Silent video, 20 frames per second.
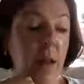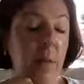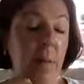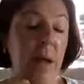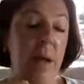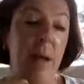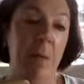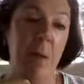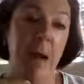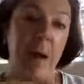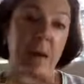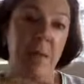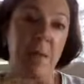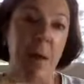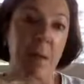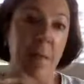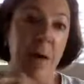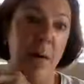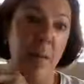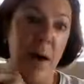My inbox,
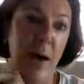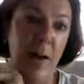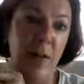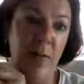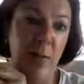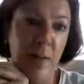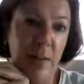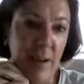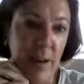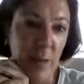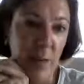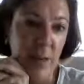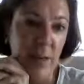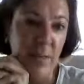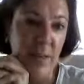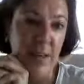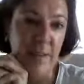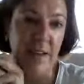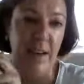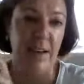my mailbox. You can tell we live
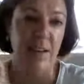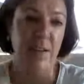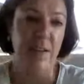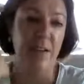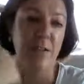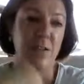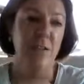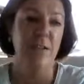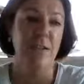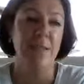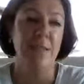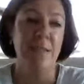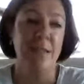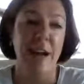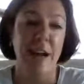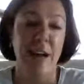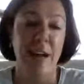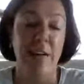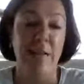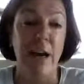in a technological
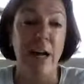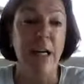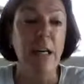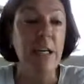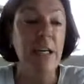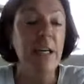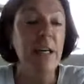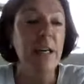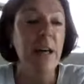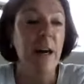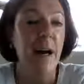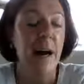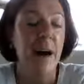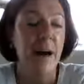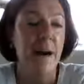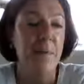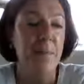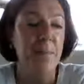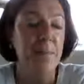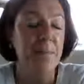society, right?
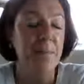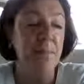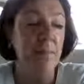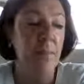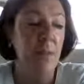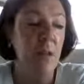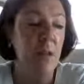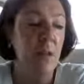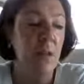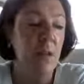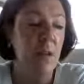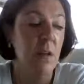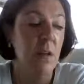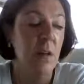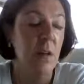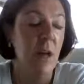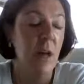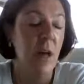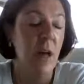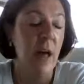Um,
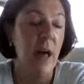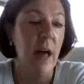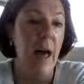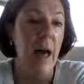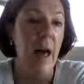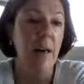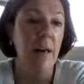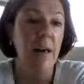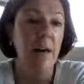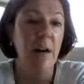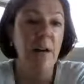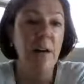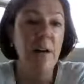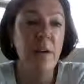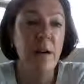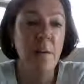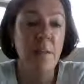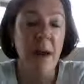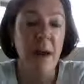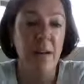
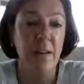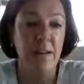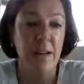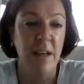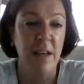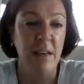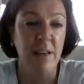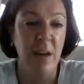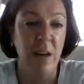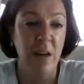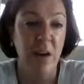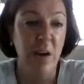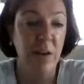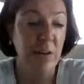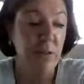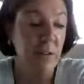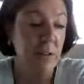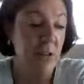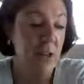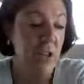Kaneohe magazine's
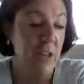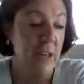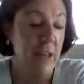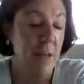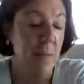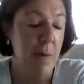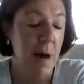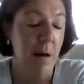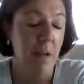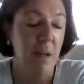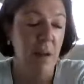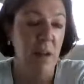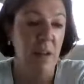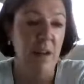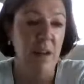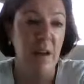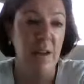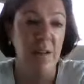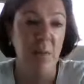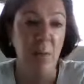inaugural edition came out. It's
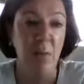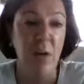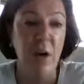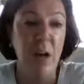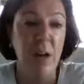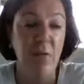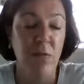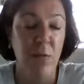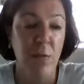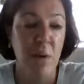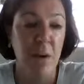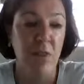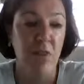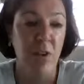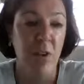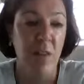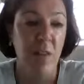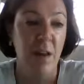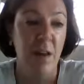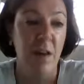got some great
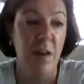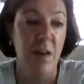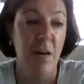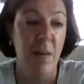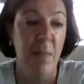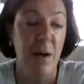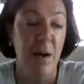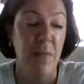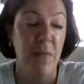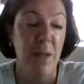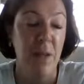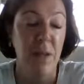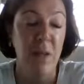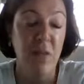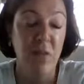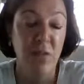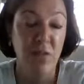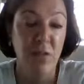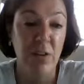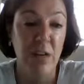information in there about the
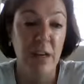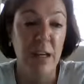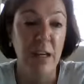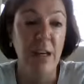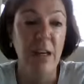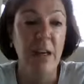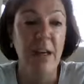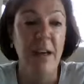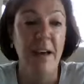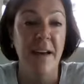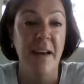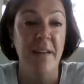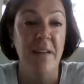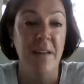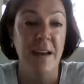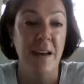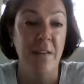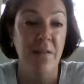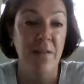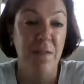history. It's
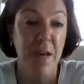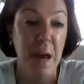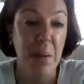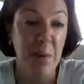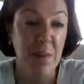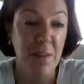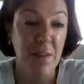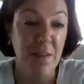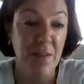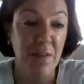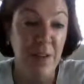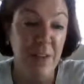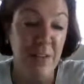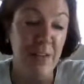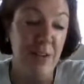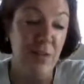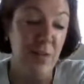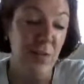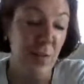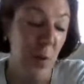got fabulous
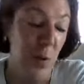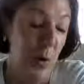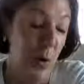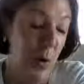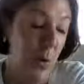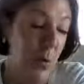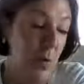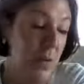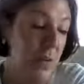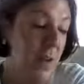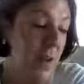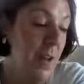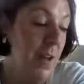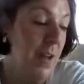vintage photos.